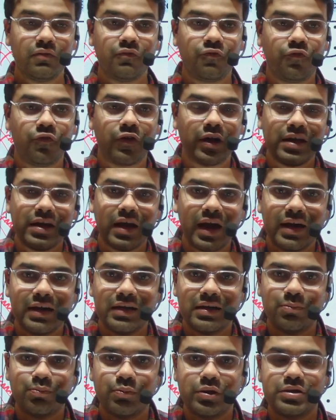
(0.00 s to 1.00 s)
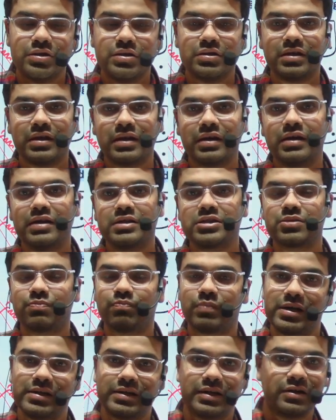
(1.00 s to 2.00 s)
very high temperature, they gets
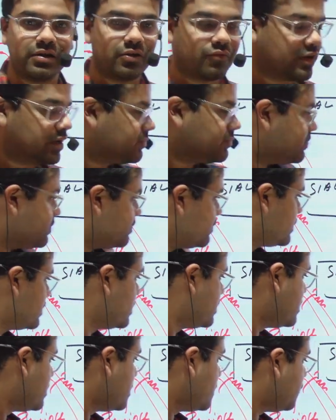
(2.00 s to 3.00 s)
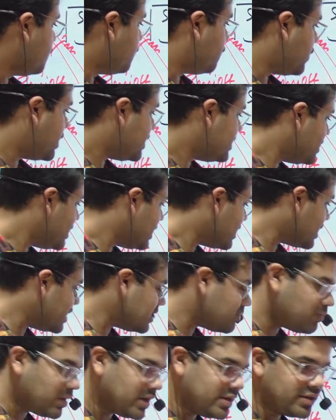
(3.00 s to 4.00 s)
melted away. When they get
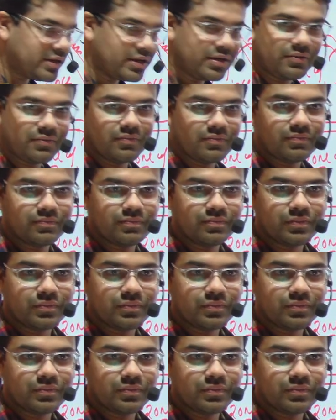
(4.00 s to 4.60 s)
melted, the